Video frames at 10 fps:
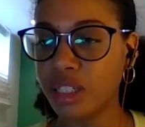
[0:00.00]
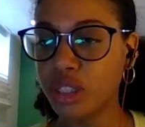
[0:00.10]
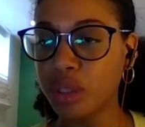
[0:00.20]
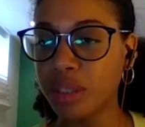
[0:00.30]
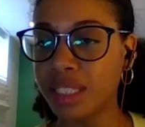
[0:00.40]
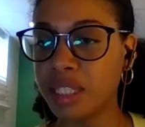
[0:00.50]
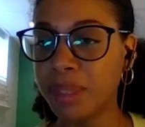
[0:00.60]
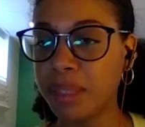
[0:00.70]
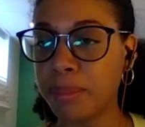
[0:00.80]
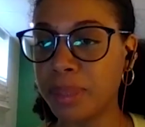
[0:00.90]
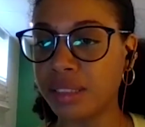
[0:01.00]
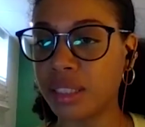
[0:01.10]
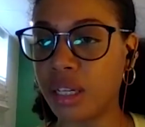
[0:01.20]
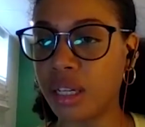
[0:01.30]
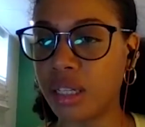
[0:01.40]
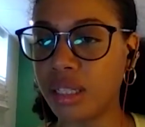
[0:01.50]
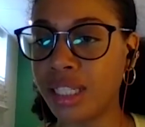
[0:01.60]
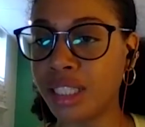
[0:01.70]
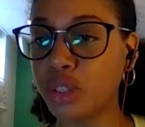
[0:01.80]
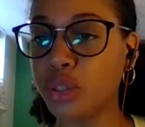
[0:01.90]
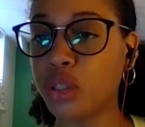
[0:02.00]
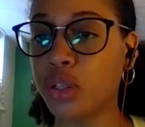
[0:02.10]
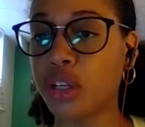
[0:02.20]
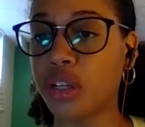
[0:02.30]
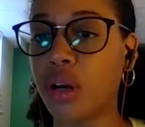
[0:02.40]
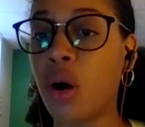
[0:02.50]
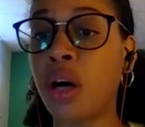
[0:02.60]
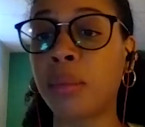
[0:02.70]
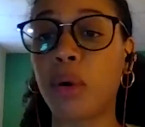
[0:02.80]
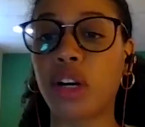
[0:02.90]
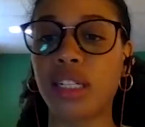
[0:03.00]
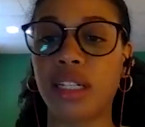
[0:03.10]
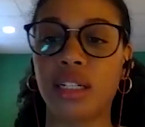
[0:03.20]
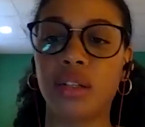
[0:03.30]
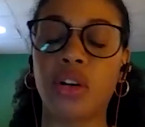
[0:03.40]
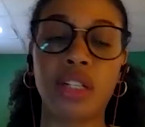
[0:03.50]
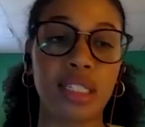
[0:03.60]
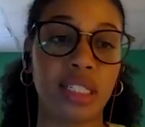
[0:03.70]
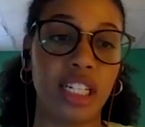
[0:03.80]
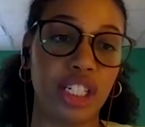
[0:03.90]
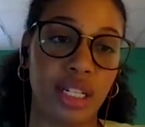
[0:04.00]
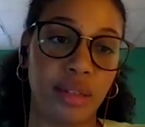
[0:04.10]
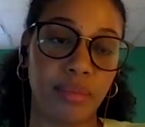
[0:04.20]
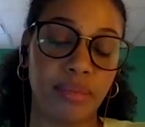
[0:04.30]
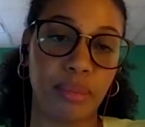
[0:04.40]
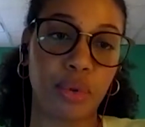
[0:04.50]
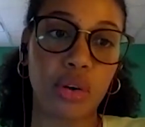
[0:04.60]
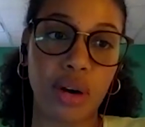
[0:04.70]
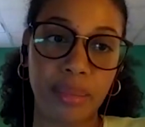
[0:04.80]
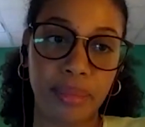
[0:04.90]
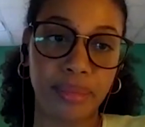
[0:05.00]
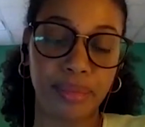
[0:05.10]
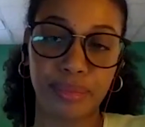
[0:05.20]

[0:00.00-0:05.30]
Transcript: should this be built into your onboarding orientation program?